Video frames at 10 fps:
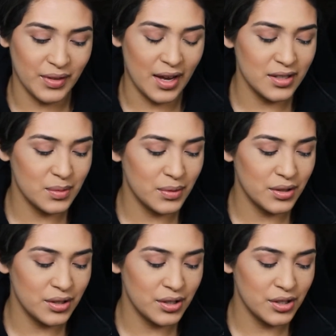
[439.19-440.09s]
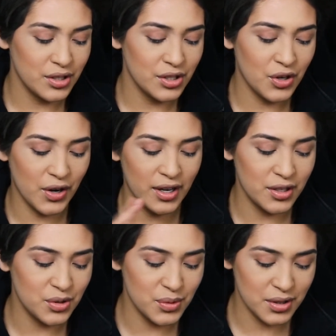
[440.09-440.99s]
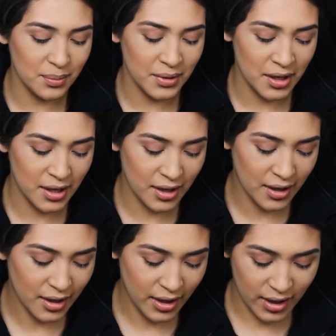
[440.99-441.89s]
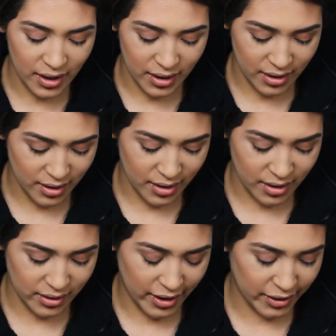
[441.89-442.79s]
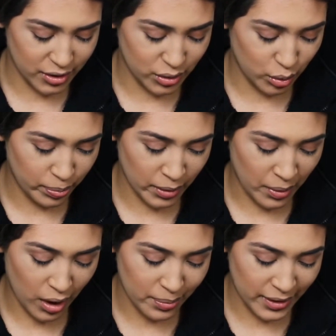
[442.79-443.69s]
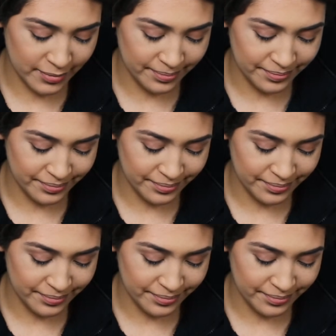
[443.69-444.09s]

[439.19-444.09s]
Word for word: I just wanna go ahead and do something like super poppin',